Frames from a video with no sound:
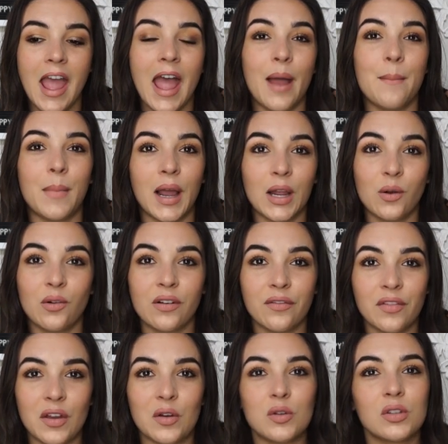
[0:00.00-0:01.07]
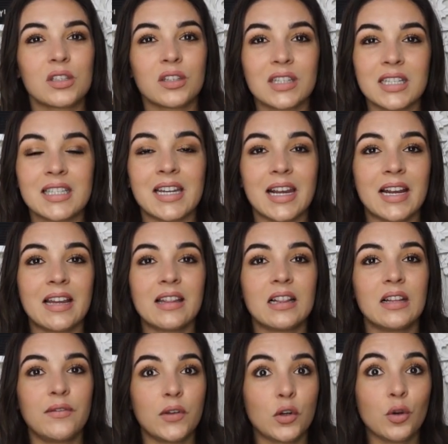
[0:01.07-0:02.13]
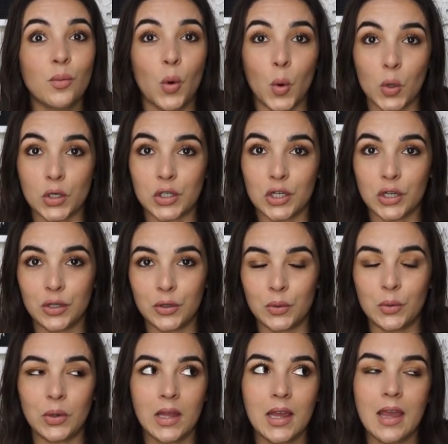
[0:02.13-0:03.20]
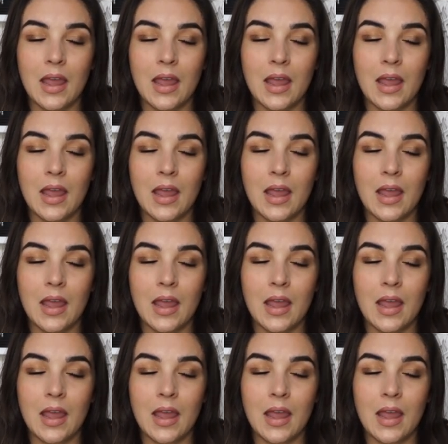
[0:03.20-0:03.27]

and buying one of those to stay in the living room, or two,